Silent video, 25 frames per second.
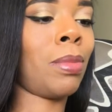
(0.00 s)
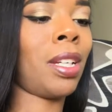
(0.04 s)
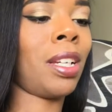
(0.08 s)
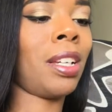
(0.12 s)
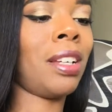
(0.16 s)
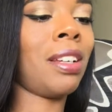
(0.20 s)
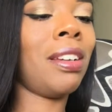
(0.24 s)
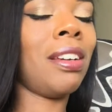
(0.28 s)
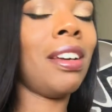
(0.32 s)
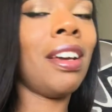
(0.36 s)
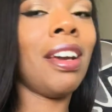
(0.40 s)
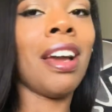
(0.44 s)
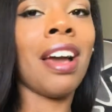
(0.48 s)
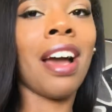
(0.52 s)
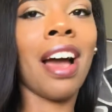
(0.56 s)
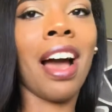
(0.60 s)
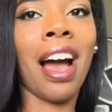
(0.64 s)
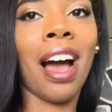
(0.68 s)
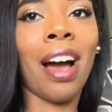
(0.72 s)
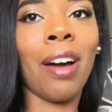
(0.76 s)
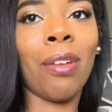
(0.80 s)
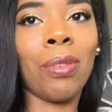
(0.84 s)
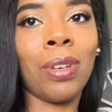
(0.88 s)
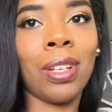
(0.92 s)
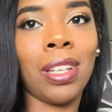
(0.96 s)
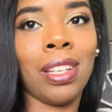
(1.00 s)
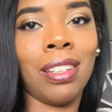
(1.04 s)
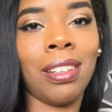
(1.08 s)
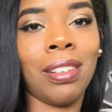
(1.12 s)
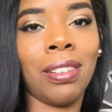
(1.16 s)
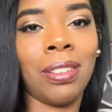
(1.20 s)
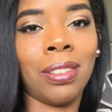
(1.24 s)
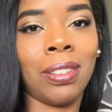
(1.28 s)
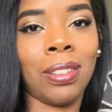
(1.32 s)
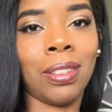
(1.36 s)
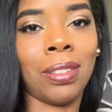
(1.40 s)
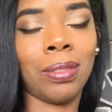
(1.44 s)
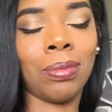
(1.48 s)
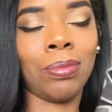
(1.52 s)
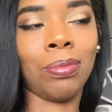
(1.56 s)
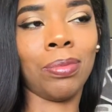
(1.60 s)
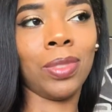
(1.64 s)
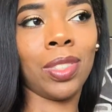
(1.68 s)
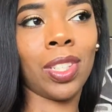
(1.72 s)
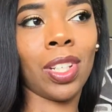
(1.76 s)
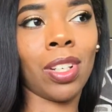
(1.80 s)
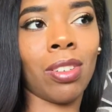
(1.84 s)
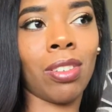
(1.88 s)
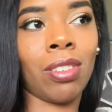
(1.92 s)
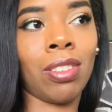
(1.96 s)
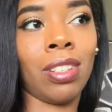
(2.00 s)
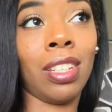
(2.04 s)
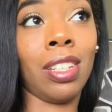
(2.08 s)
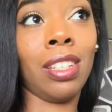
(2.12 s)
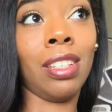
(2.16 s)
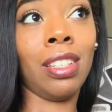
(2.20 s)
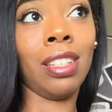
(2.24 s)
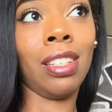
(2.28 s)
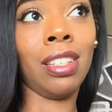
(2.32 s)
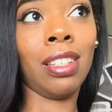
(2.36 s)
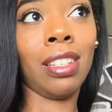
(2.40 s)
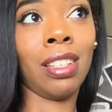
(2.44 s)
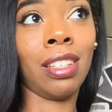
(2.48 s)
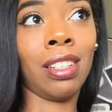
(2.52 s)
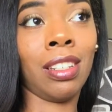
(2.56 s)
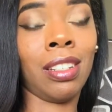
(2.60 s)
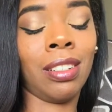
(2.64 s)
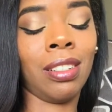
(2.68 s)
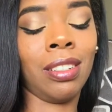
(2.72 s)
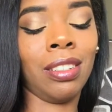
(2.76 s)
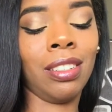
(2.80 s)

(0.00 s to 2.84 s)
but I would turn on the heat in